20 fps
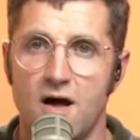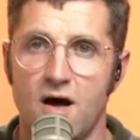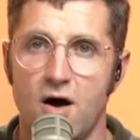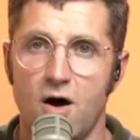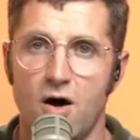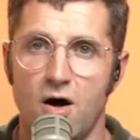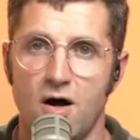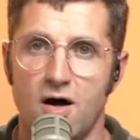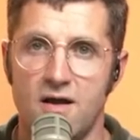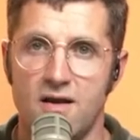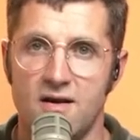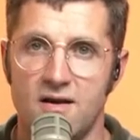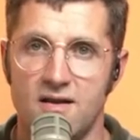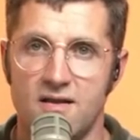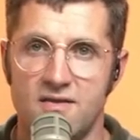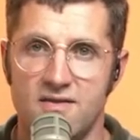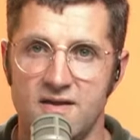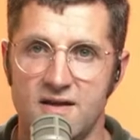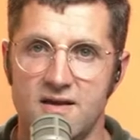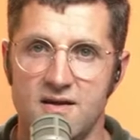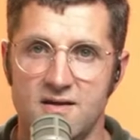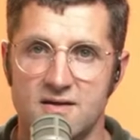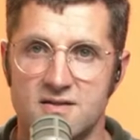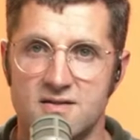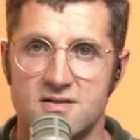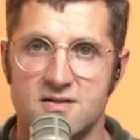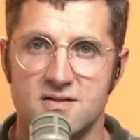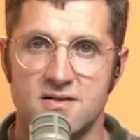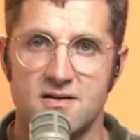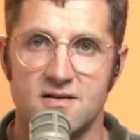on
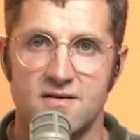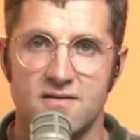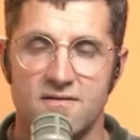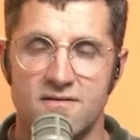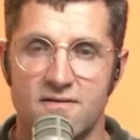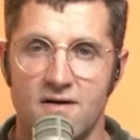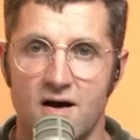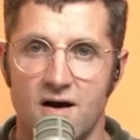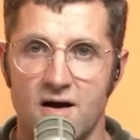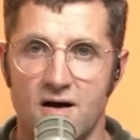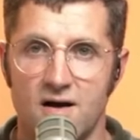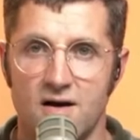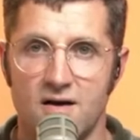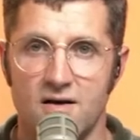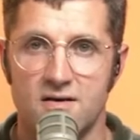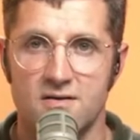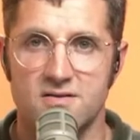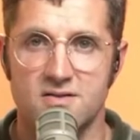these Uh,